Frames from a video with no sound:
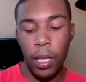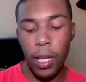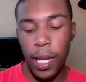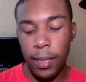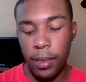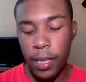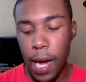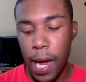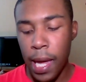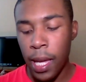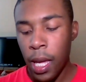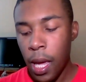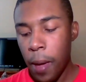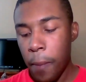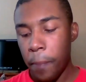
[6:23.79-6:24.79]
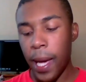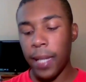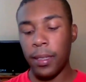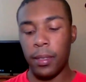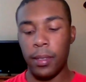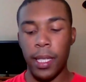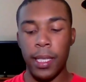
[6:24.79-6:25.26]
Now the next day,
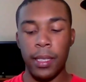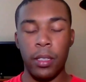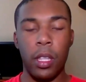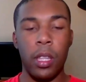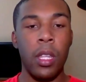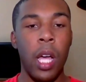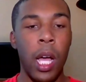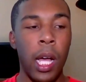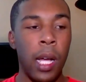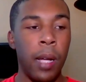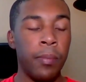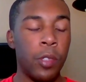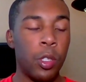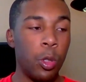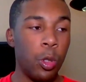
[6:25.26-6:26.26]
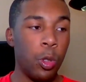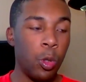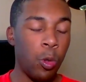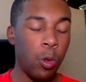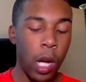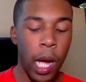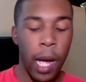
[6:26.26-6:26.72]
Pat says
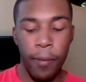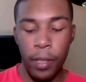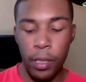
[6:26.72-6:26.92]
to